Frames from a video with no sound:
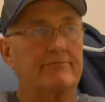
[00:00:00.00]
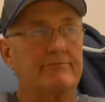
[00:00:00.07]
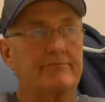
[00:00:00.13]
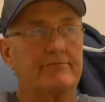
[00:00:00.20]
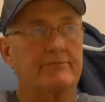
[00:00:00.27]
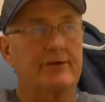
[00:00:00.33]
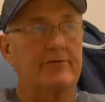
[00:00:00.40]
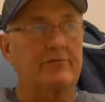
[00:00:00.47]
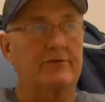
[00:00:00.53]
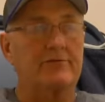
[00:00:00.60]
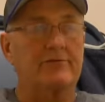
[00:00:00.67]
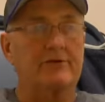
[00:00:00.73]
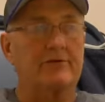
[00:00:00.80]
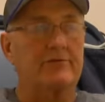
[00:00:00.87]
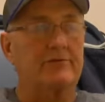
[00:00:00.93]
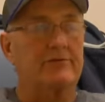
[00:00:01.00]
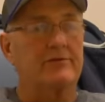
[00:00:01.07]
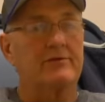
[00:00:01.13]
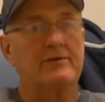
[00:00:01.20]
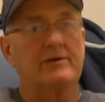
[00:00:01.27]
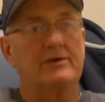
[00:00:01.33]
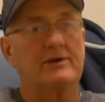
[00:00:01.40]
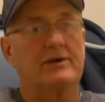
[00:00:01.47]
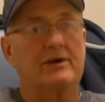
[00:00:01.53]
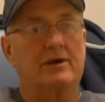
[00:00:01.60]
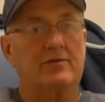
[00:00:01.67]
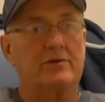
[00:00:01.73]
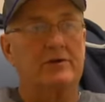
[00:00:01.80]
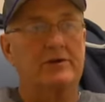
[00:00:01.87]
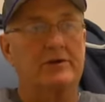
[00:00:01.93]
None whatsoever. I
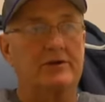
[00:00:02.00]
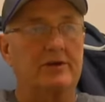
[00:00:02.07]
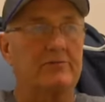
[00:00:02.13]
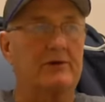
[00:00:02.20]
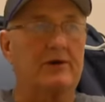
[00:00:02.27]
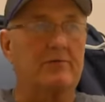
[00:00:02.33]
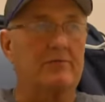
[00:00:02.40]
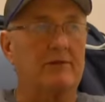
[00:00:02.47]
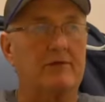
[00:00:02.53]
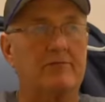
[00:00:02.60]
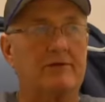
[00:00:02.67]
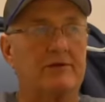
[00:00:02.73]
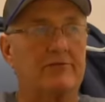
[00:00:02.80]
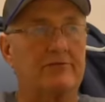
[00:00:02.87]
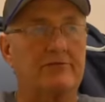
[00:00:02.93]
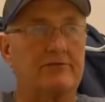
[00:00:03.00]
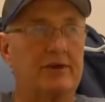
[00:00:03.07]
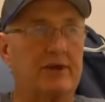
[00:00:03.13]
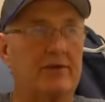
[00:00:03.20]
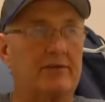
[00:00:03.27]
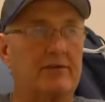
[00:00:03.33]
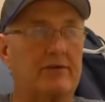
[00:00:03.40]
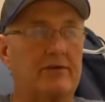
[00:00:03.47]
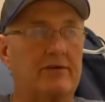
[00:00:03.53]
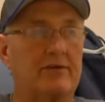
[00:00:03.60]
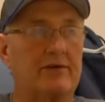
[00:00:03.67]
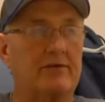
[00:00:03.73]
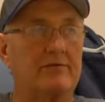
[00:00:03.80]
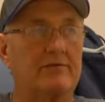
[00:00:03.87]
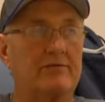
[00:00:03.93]
wanted to get my blood pressure checked, and
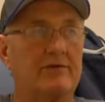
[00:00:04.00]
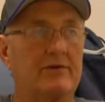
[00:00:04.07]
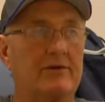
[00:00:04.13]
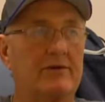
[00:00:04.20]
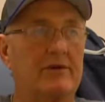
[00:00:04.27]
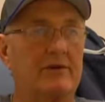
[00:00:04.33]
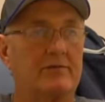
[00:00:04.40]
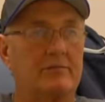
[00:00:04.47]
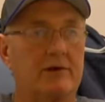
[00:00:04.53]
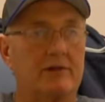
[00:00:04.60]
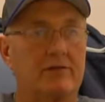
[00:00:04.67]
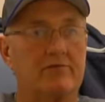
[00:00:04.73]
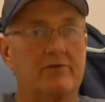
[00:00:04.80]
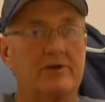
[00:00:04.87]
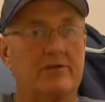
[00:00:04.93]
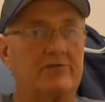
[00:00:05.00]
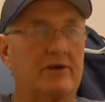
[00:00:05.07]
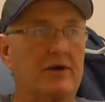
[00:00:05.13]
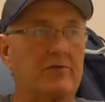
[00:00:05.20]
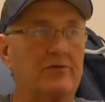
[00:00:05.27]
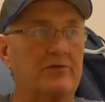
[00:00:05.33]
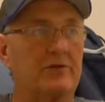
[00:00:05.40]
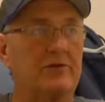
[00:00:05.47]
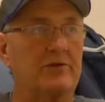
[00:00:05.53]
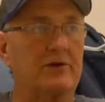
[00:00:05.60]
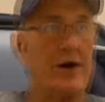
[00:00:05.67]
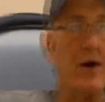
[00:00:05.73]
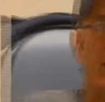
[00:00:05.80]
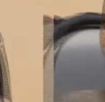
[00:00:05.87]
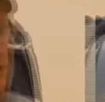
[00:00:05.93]
my liver enzymes are a little
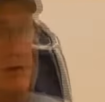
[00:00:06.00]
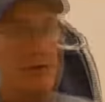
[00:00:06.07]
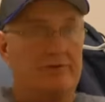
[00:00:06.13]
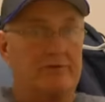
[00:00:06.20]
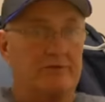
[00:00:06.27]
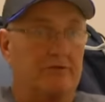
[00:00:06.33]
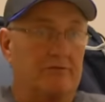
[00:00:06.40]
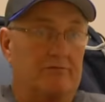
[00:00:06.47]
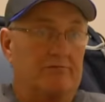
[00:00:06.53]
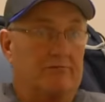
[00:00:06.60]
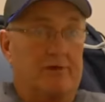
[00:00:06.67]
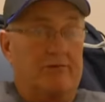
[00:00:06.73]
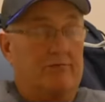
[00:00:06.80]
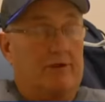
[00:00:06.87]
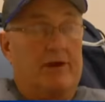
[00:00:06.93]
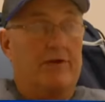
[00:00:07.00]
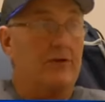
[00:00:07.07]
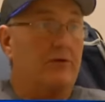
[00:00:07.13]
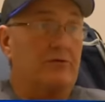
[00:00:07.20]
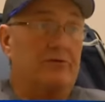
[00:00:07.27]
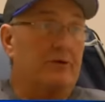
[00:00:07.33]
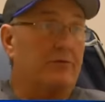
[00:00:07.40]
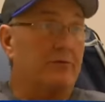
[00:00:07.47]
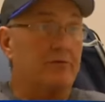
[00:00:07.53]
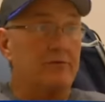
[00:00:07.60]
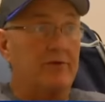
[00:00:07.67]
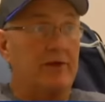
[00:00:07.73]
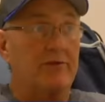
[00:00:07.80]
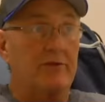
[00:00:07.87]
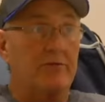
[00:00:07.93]
high. Still, I had no symptoms,
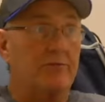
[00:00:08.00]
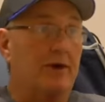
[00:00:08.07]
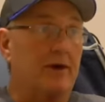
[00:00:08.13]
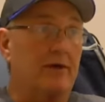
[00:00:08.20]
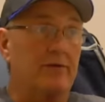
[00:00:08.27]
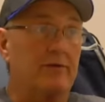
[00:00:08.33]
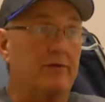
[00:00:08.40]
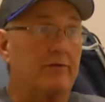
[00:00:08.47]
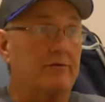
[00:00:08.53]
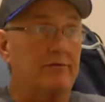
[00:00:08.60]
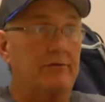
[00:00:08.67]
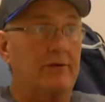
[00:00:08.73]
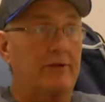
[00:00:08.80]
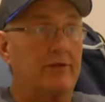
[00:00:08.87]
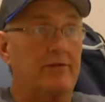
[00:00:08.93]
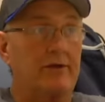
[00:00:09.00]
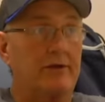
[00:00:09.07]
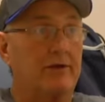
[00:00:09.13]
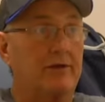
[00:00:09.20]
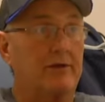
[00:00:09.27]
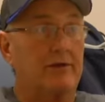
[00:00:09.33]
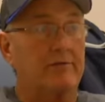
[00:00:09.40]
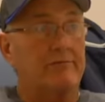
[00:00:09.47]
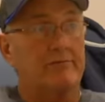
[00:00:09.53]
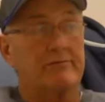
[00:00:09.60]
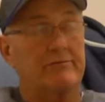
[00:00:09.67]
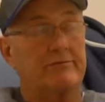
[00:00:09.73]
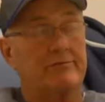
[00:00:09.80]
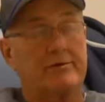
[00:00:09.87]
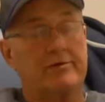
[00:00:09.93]
had no pain, anything, and I
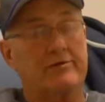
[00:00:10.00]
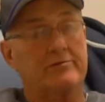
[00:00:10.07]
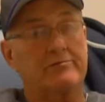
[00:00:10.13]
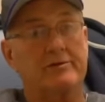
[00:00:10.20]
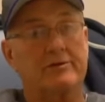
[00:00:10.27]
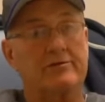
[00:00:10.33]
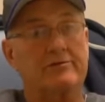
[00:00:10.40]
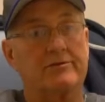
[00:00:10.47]
couldn't believe it.